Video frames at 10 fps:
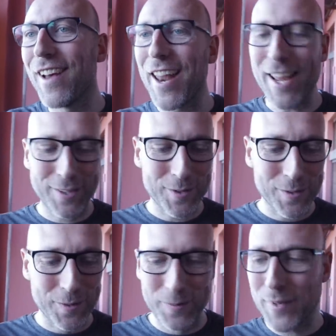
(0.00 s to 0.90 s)
Uh, I like to
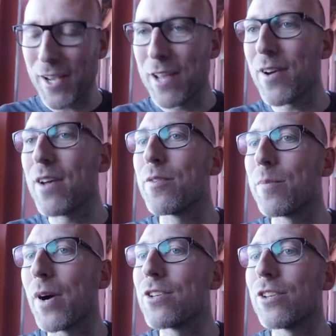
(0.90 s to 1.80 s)
yeah, if I have a
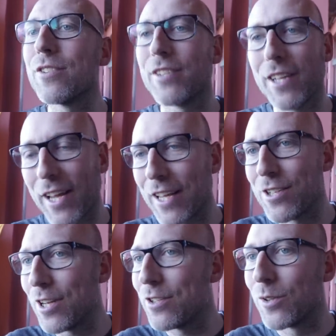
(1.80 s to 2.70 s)
puncture, then I can
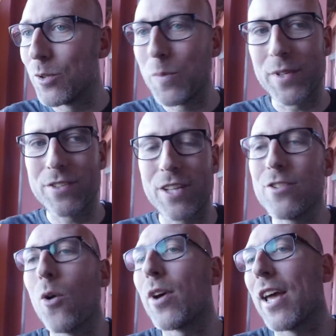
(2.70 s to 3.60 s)
change the tube. It's
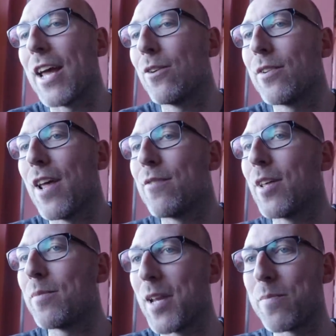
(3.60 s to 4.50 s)
it's okay. I don't have
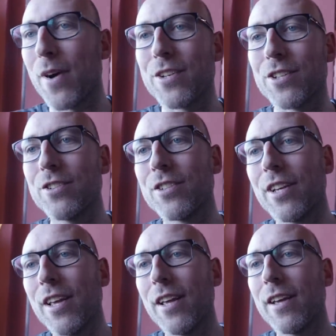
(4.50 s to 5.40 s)
that many punctures.
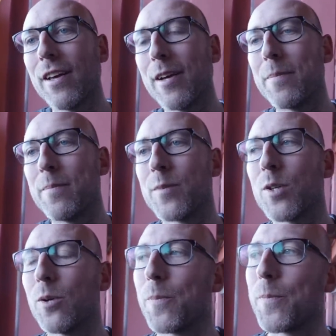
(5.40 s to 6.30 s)
Um,
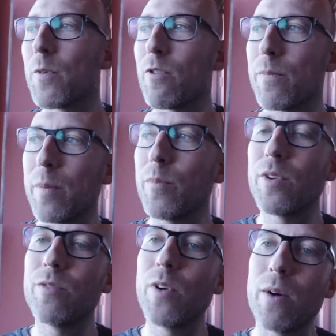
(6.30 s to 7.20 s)
so from that
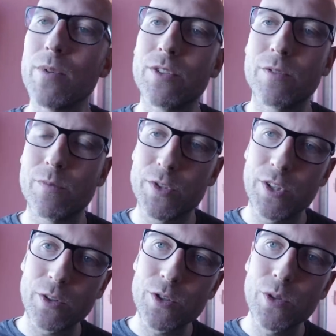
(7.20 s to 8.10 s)
point of view, I would
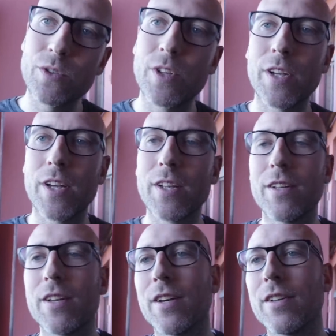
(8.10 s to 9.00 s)
still choose the
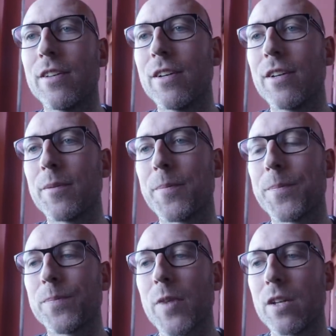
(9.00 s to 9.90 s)
the, the,
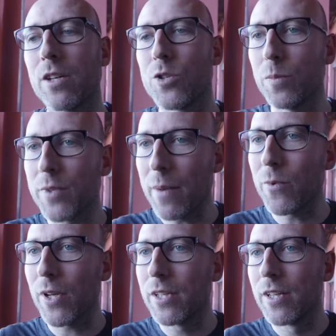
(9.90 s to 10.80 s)
the tube type
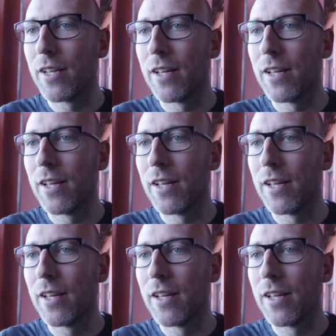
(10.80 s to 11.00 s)
one,